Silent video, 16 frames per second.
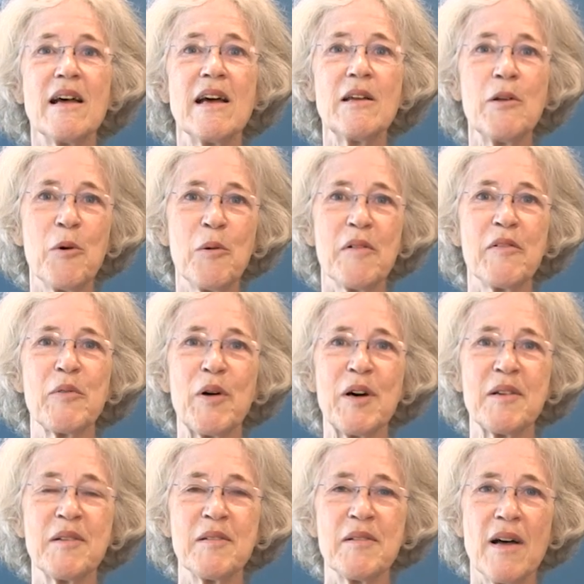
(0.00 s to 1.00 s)
Hello
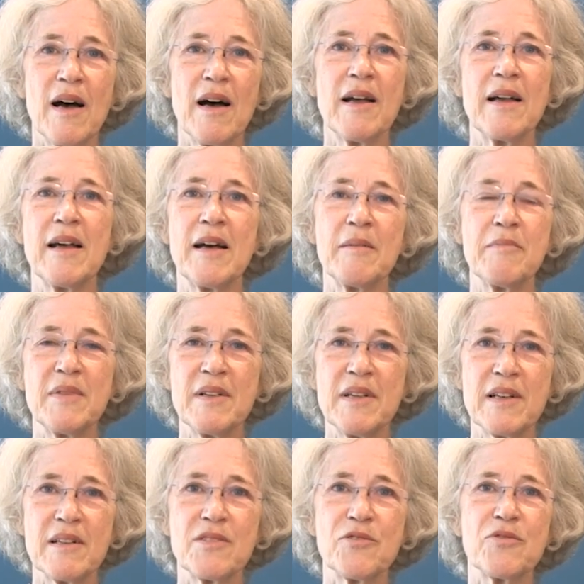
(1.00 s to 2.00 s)
everyone. I am
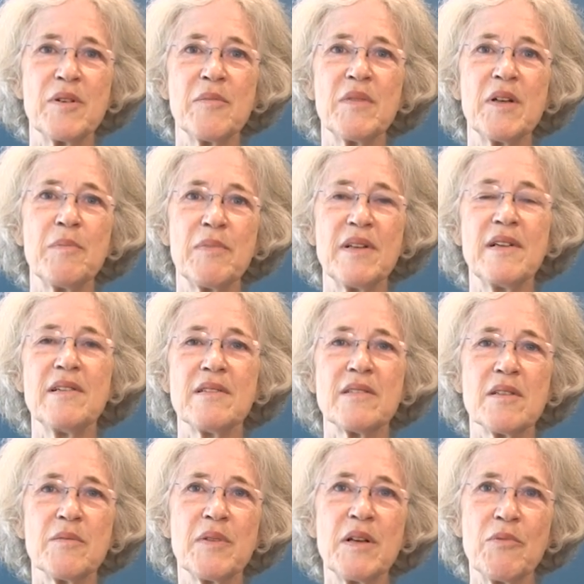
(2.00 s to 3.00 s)
extremely
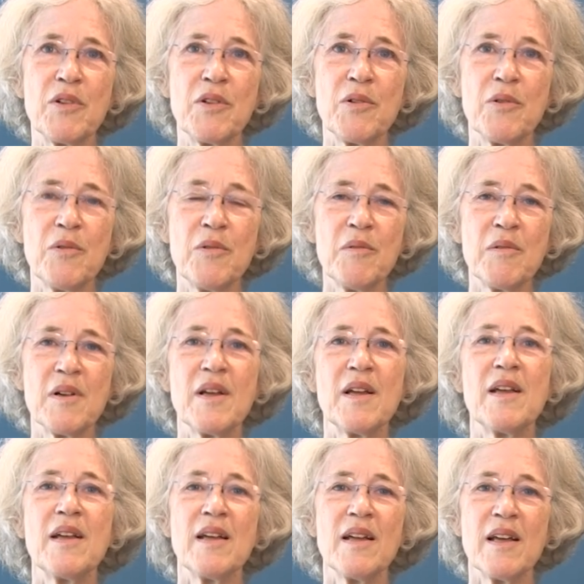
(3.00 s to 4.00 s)
pleased to be with you
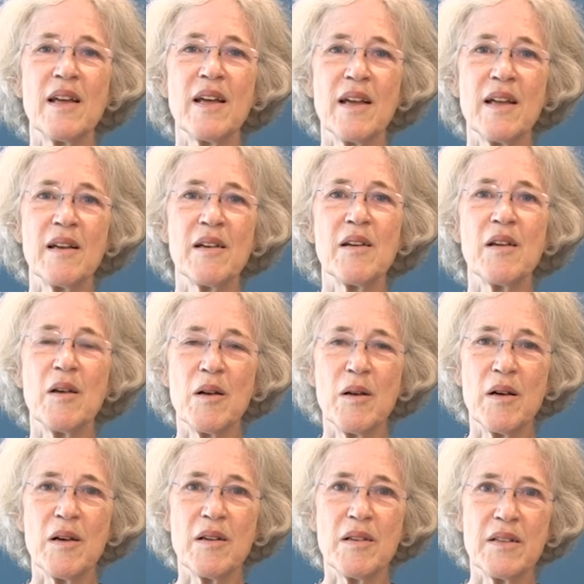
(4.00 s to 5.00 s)
in
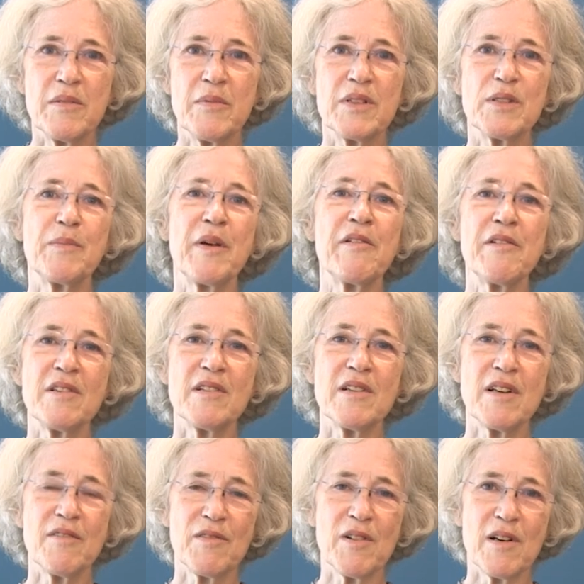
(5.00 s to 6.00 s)
spirit,
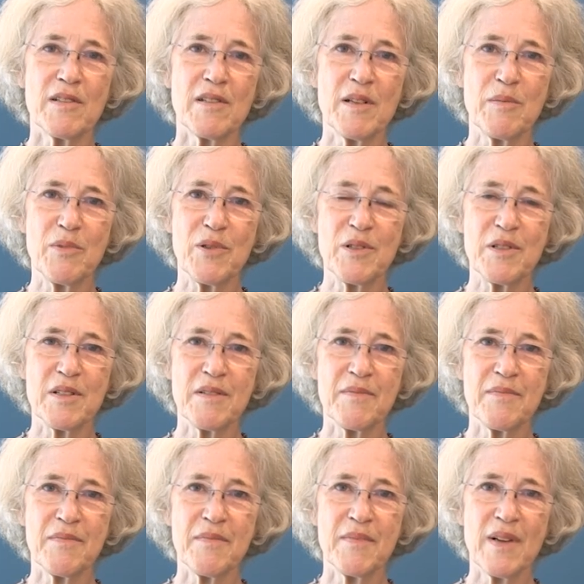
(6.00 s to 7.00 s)
if not in person.
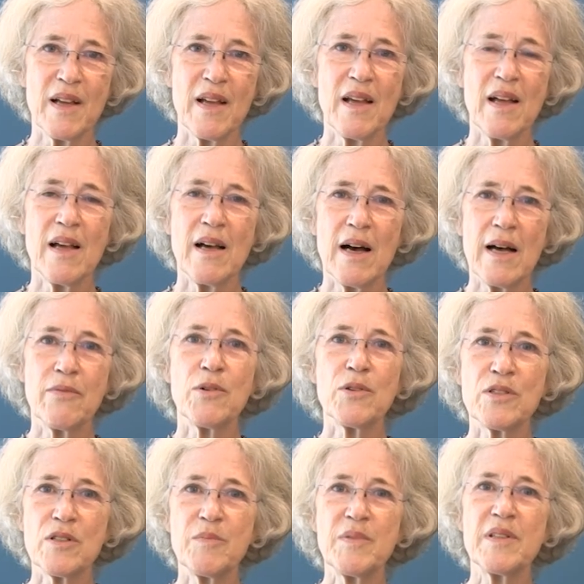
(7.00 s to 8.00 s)
I've
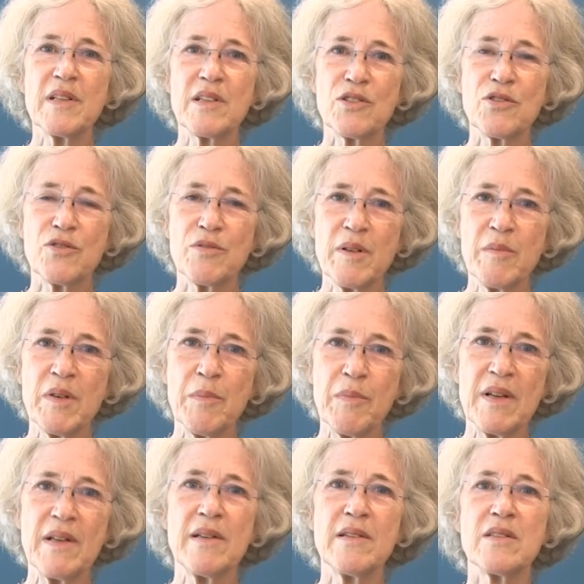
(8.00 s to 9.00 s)
also been extremely
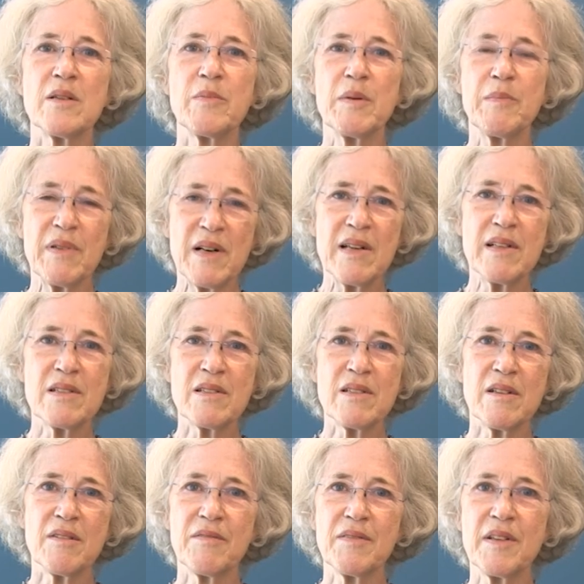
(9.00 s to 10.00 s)
pleased to be part
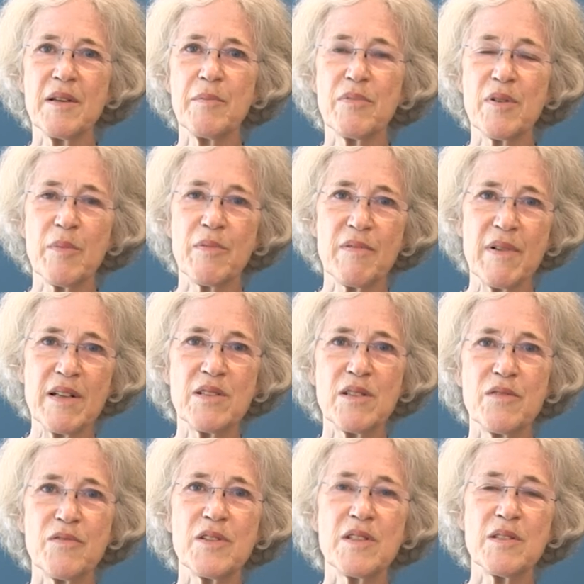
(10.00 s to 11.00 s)
of the
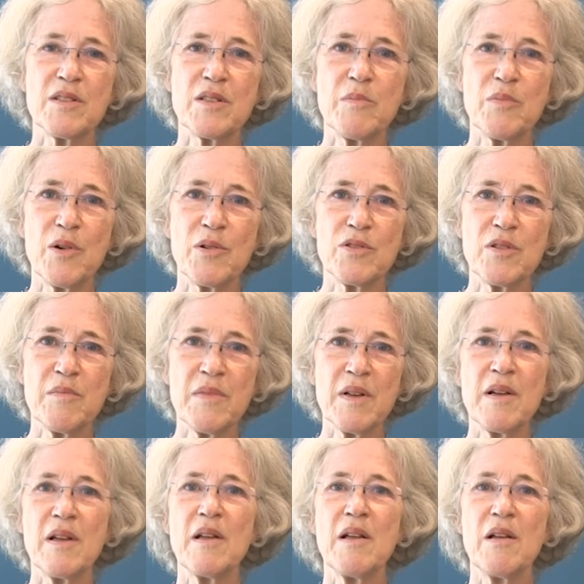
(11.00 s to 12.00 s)
preparation for this symposium.
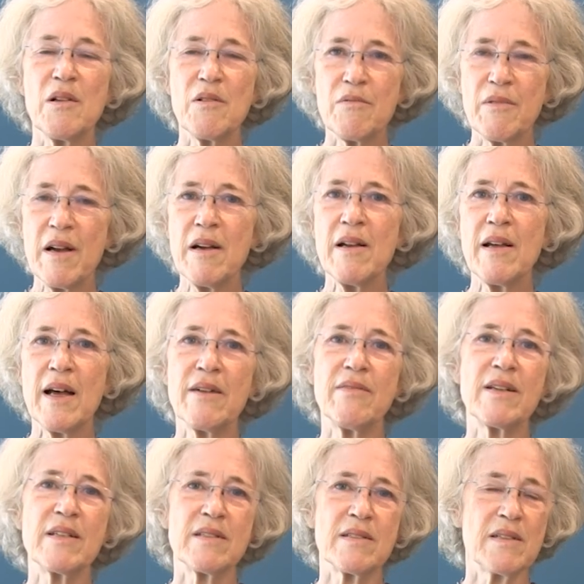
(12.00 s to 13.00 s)
Rarely have
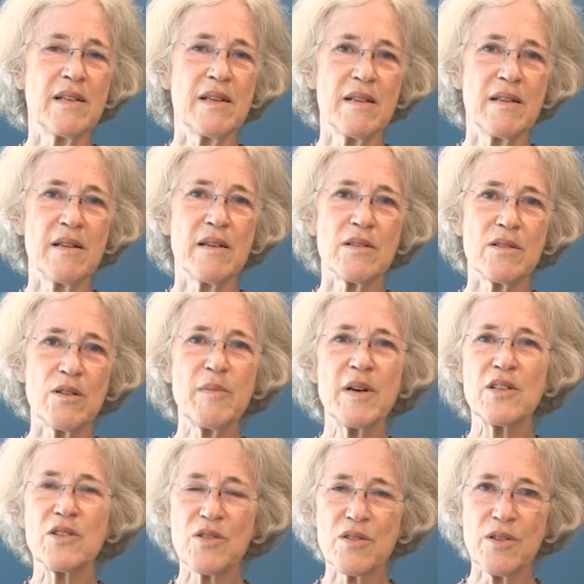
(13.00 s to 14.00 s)
I seen so
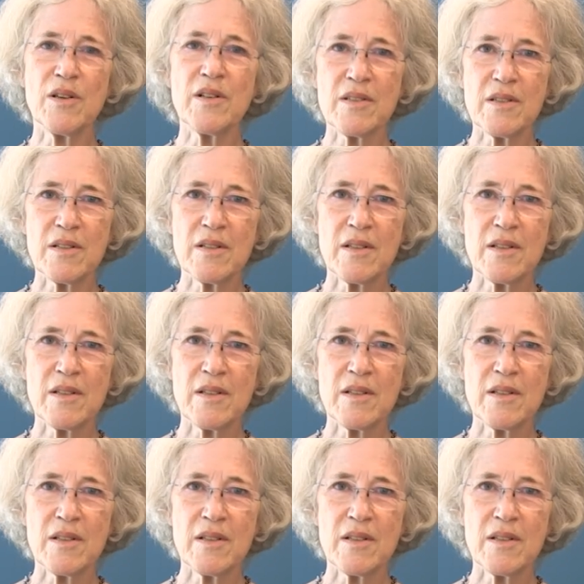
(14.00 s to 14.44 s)
much thought,